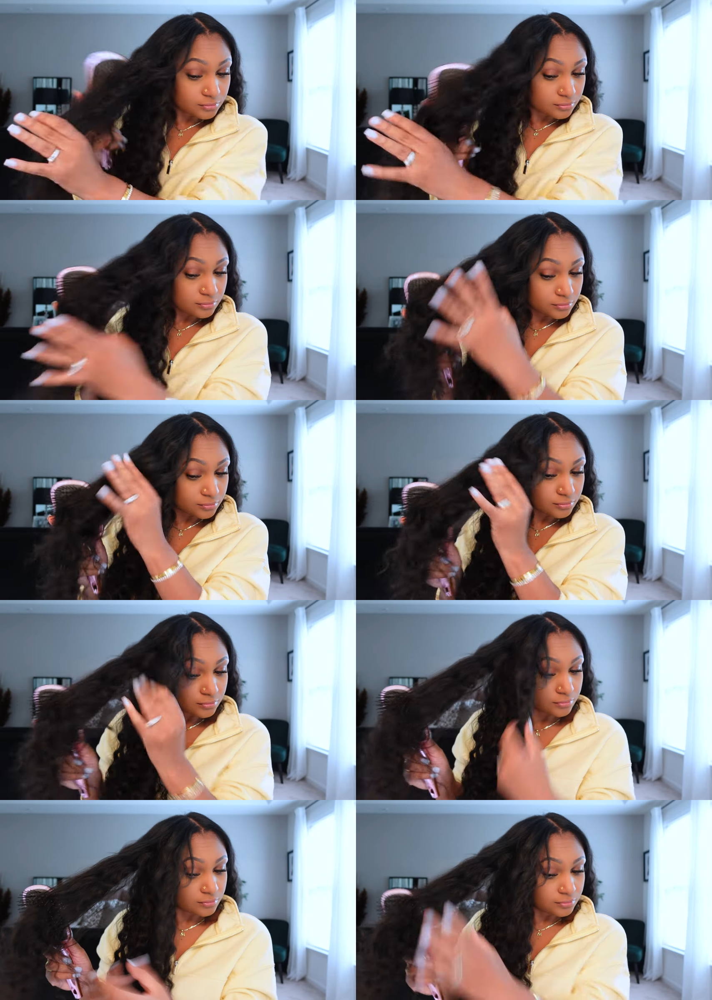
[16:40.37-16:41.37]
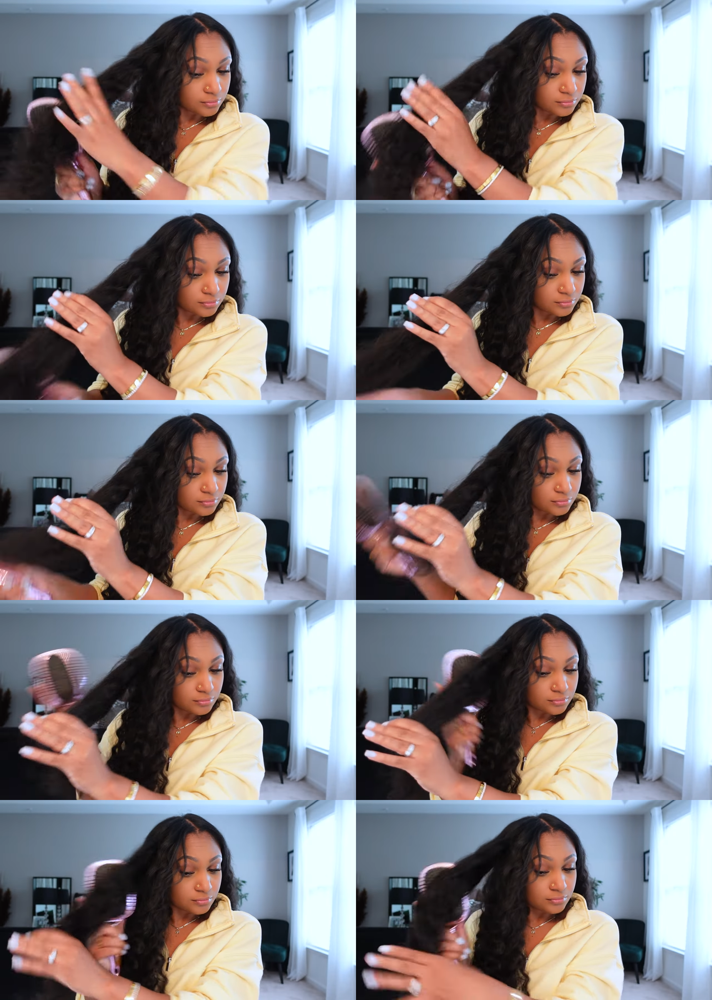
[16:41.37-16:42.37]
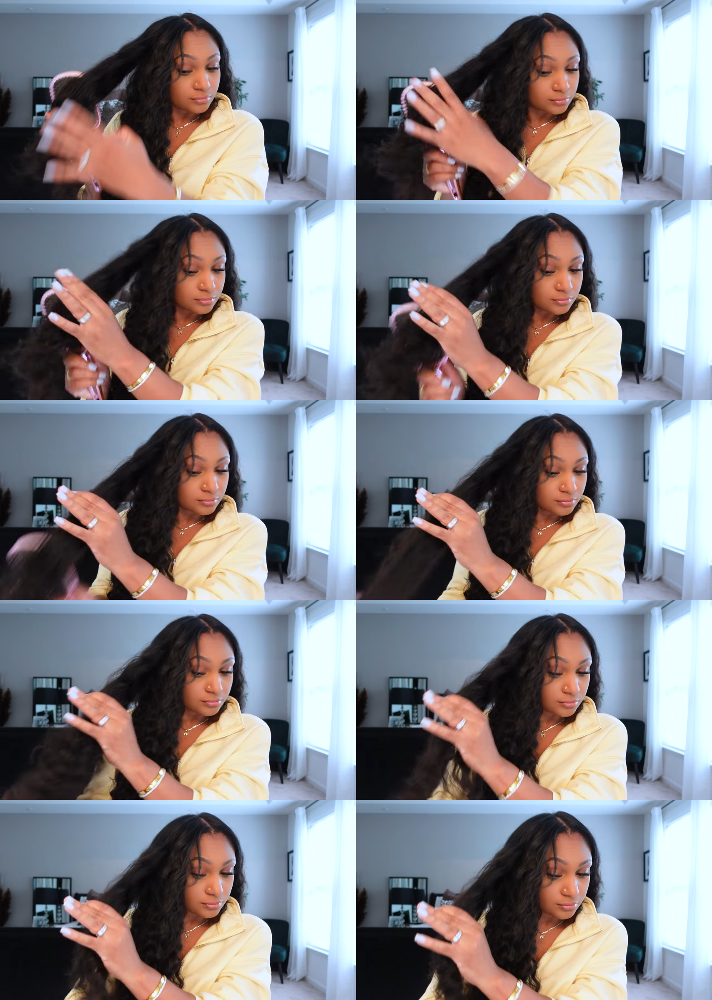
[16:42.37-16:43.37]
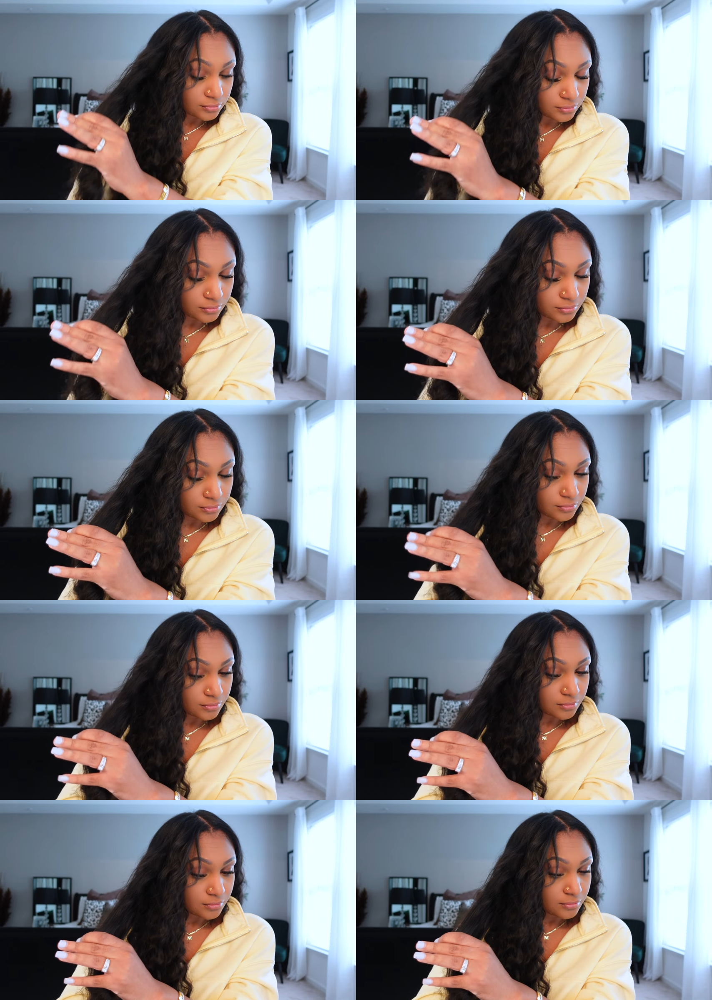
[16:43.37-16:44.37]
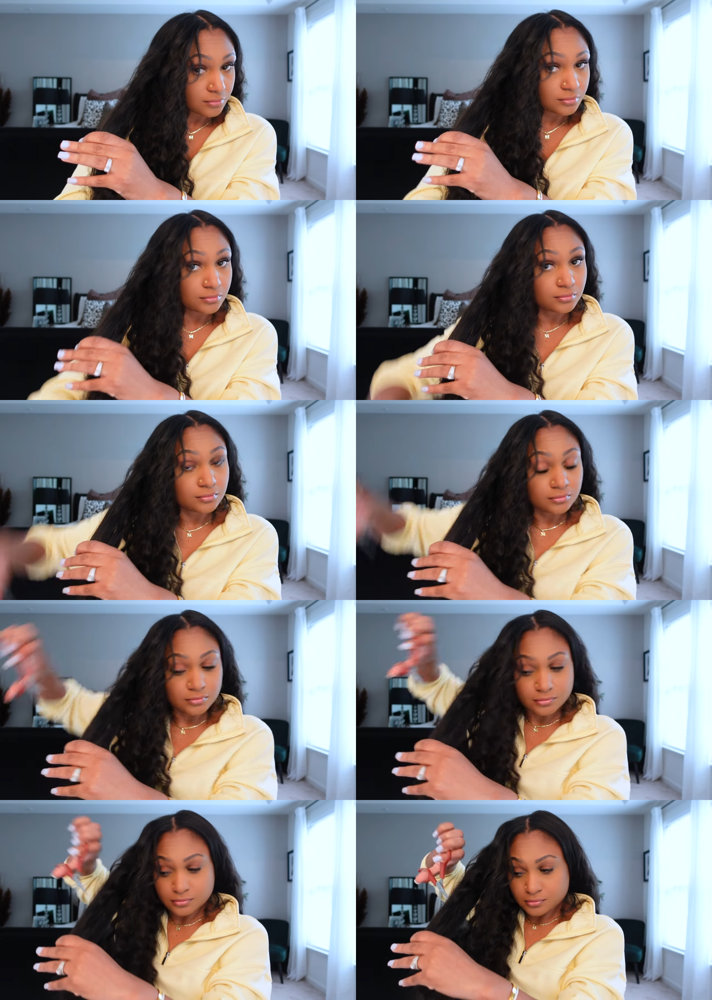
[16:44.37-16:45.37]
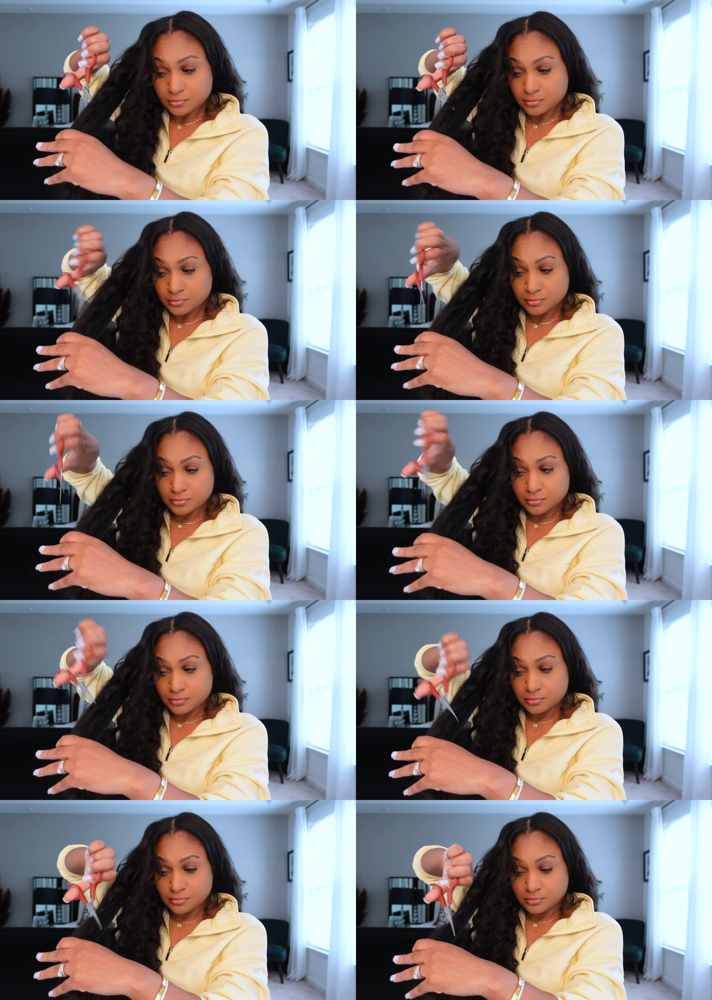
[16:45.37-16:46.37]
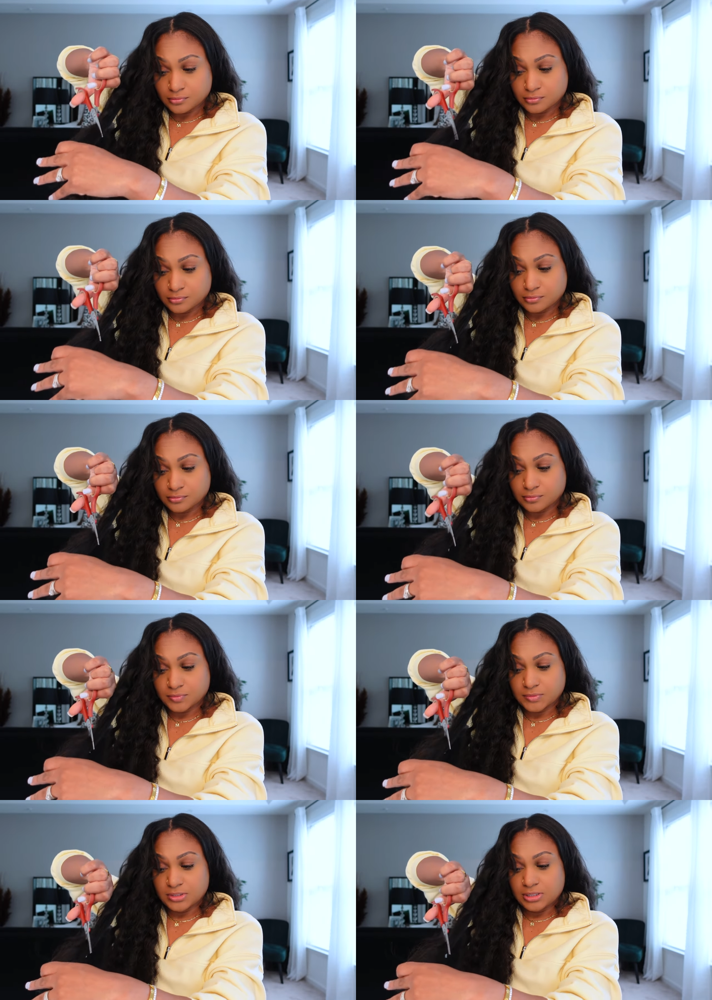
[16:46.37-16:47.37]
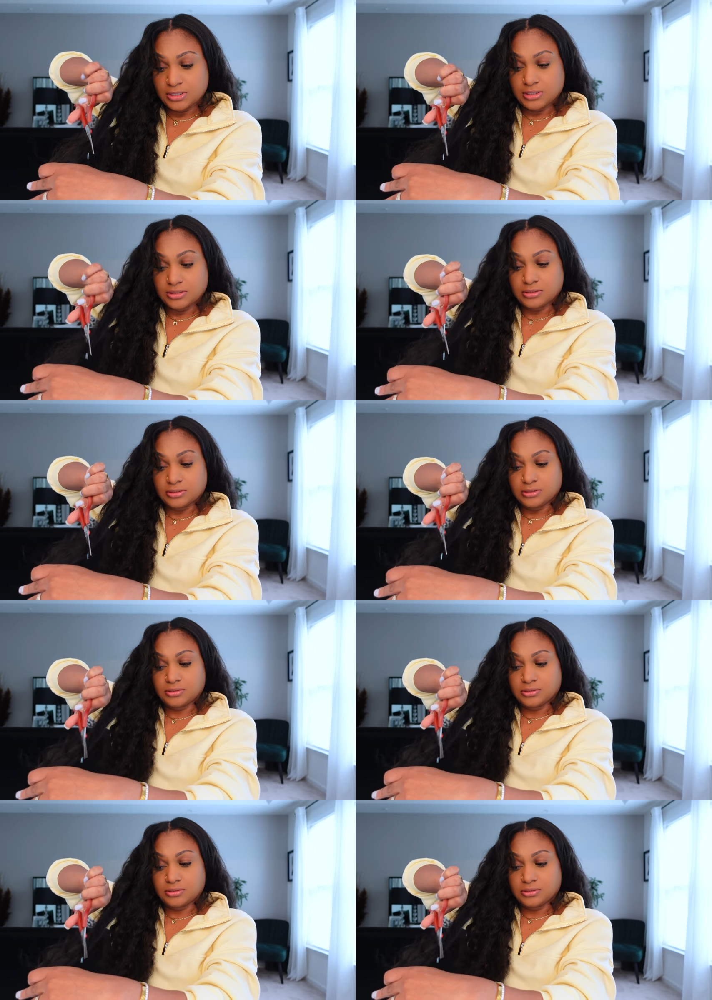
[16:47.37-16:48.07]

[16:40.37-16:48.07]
No one is speaking in this clip.